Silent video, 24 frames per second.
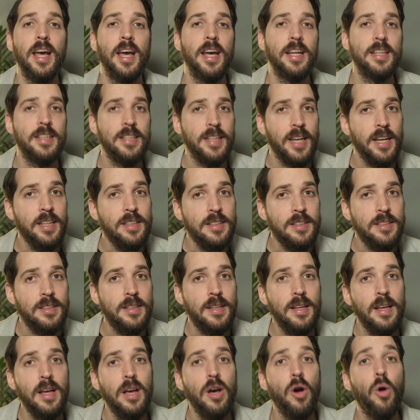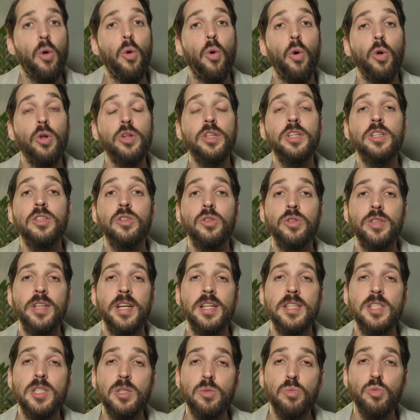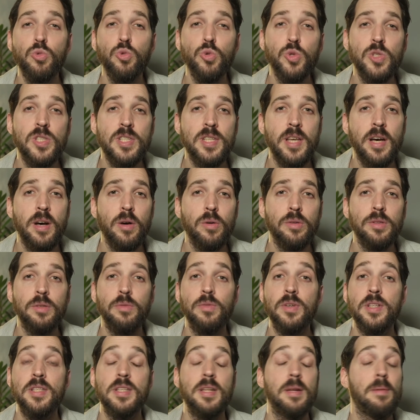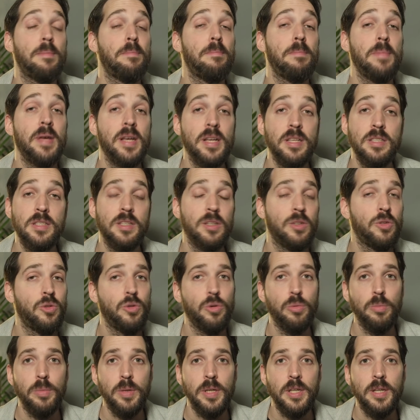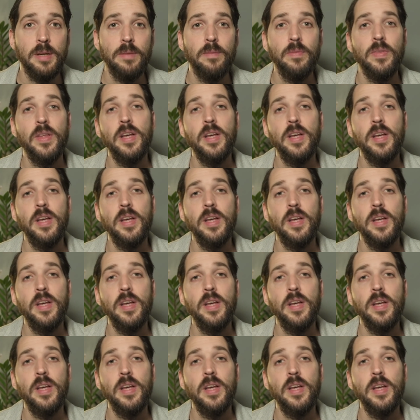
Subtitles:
And yet, holding to that smooth sound was an amazing to me.